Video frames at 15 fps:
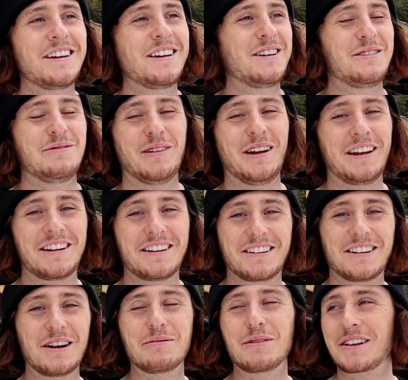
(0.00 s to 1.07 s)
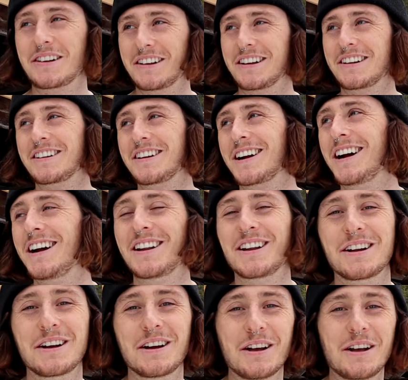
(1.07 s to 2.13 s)
you make dumb mistakes like I
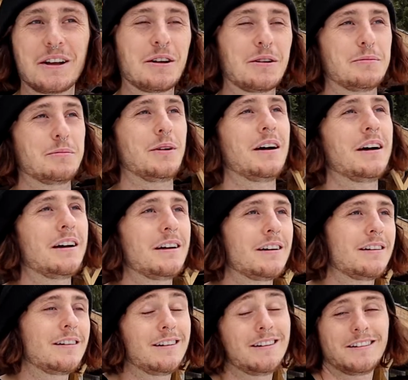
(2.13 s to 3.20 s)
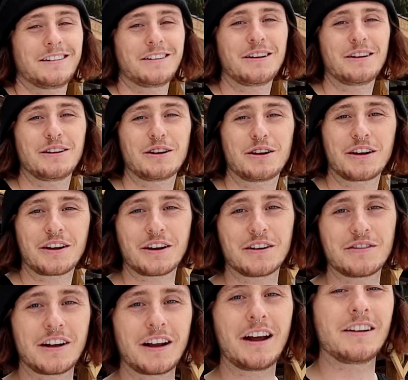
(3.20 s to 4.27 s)
did. But it's all a learning
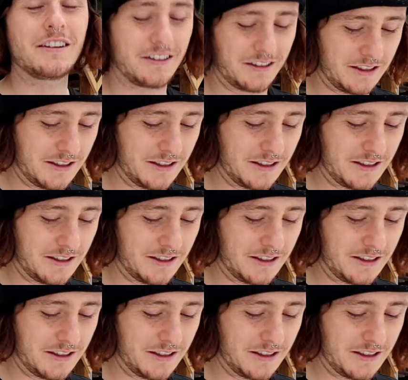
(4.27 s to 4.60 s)
curve, I guess.